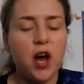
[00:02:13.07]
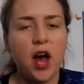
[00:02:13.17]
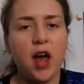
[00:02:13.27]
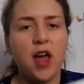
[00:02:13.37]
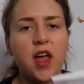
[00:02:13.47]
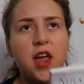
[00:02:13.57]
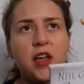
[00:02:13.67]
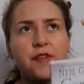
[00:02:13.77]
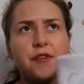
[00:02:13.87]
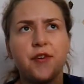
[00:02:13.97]

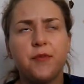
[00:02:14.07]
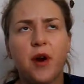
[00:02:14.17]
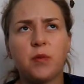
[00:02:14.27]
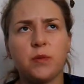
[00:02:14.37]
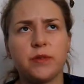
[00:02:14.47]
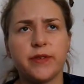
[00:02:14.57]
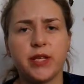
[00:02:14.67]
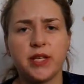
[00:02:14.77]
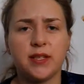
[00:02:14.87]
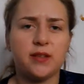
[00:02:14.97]
I you could probably
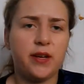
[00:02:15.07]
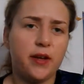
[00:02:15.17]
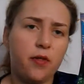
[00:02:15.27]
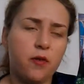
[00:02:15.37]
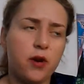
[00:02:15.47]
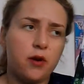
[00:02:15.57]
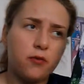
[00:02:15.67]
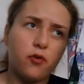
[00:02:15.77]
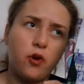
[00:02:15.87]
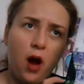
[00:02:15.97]
read this in like three or
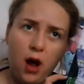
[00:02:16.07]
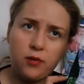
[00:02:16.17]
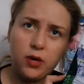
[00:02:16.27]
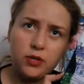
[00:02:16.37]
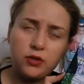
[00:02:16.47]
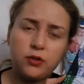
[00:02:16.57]
four hours.